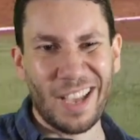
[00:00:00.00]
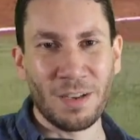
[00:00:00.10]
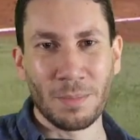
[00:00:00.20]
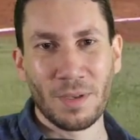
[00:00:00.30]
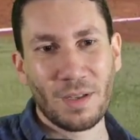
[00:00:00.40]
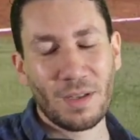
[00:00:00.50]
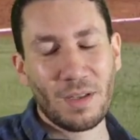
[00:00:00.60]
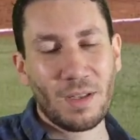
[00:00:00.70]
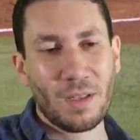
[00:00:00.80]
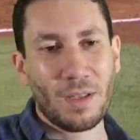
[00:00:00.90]
him.
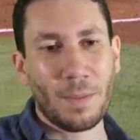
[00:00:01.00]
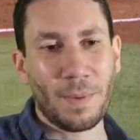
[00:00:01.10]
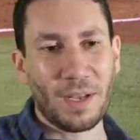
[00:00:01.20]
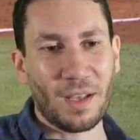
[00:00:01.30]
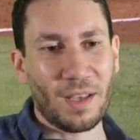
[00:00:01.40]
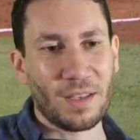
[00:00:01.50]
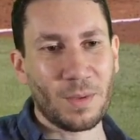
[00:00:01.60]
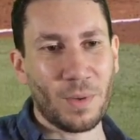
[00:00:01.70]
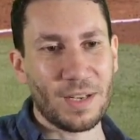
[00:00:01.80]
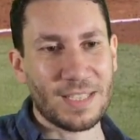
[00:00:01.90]
But he
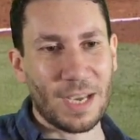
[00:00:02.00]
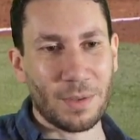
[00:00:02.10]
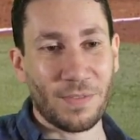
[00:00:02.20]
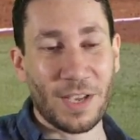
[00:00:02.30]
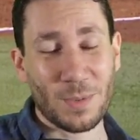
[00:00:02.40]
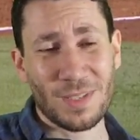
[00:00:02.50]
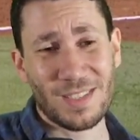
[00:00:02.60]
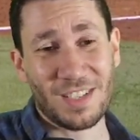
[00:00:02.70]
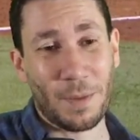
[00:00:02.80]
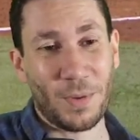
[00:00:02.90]
wanted to attack with a fastball. This is
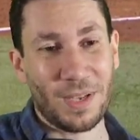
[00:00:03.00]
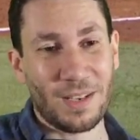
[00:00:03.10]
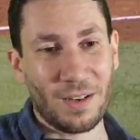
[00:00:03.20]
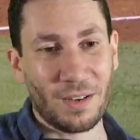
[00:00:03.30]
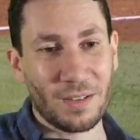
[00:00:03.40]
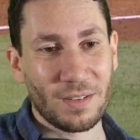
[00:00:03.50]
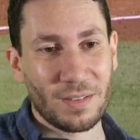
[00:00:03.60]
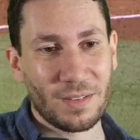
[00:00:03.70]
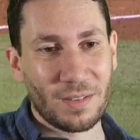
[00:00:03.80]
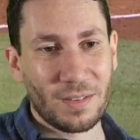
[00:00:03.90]
the number 8 hitter.
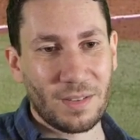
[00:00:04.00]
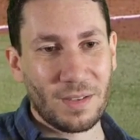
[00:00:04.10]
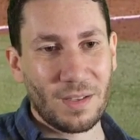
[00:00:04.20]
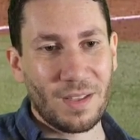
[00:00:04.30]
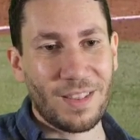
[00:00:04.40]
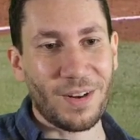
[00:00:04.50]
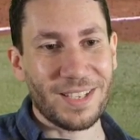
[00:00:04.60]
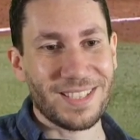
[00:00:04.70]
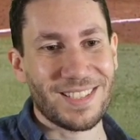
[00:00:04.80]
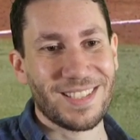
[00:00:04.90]
There it
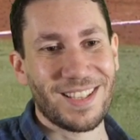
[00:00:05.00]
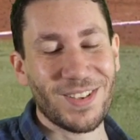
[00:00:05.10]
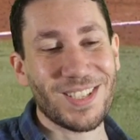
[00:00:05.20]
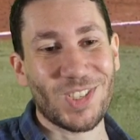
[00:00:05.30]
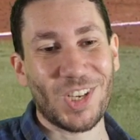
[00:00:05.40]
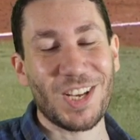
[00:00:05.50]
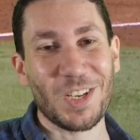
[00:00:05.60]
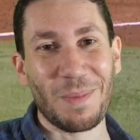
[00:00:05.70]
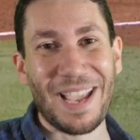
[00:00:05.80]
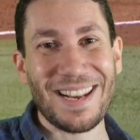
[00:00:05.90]
is. There's the
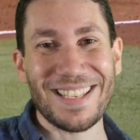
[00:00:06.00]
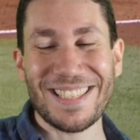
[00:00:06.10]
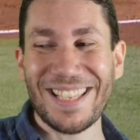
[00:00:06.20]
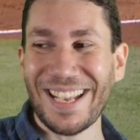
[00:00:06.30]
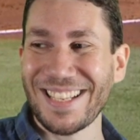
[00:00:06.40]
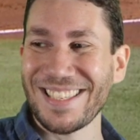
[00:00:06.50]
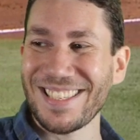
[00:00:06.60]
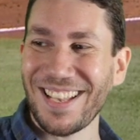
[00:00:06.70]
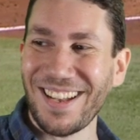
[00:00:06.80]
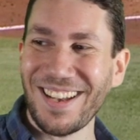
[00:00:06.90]
changeup,
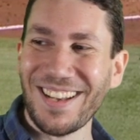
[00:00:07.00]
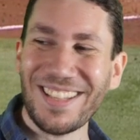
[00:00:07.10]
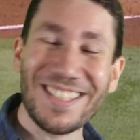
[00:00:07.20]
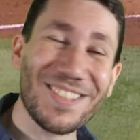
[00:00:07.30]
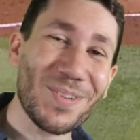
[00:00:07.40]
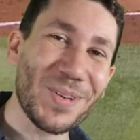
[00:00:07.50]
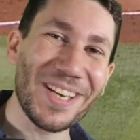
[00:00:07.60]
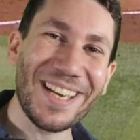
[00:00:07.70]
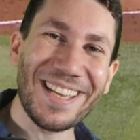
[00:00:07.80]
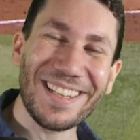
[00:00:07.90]
86. Oh, that's so
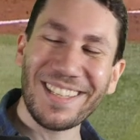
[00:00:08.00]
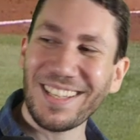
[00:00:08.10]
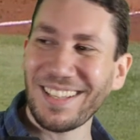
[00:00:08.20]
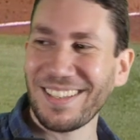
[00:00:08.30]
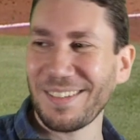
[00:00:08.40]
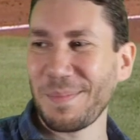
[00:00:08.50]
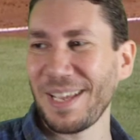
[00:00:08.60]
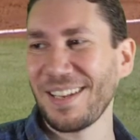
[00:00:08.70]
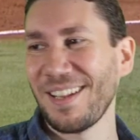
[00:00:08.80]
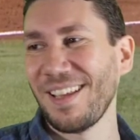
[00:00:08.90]
good. Oh,
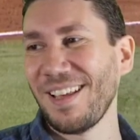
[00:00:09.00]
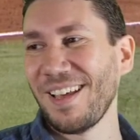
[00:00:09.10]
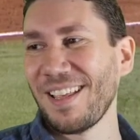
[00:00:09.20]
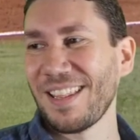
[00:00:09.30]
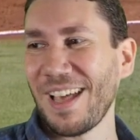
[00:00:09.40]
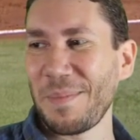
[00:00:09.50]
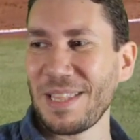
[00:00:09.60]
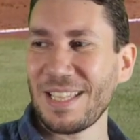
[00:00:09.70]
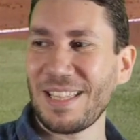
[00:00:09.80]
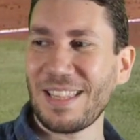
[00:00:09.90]
man. I
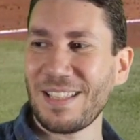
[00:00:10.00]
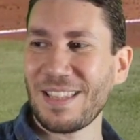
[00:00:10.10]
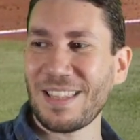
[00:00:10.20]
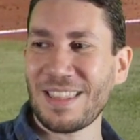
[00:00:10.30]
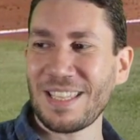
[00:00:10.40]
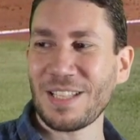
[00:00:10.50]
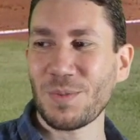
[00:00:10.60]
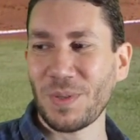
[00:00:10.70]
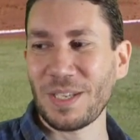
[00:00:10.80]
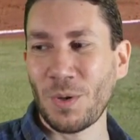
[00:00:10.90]
mean, the thing that's
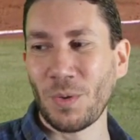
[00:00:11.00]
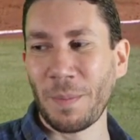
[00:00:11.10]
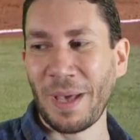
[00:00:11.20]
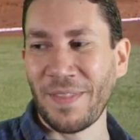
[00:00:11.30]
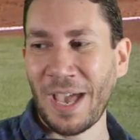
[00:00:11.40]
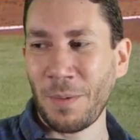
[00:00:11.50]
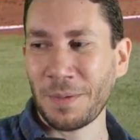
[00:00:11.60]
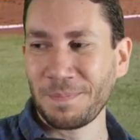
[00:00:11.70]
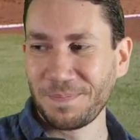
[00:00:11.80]
really cool about that one